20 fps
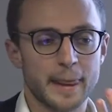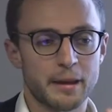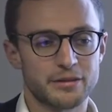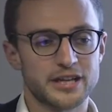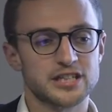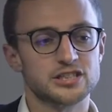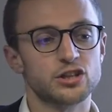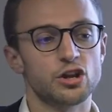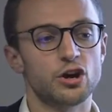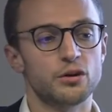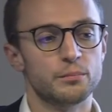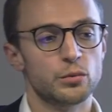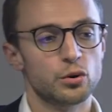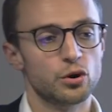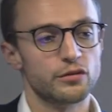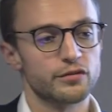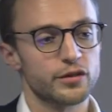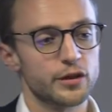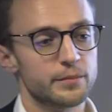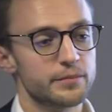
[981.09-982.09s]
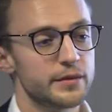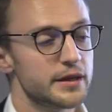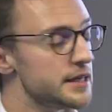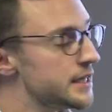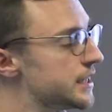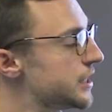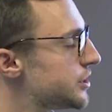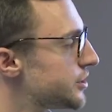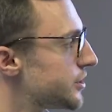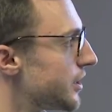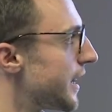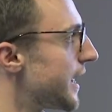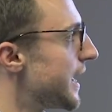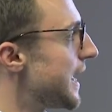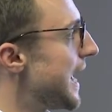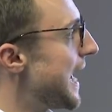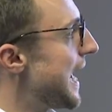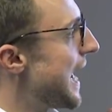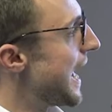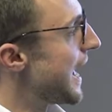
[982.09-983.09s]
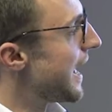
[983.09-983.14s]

there's a lot more of them, so they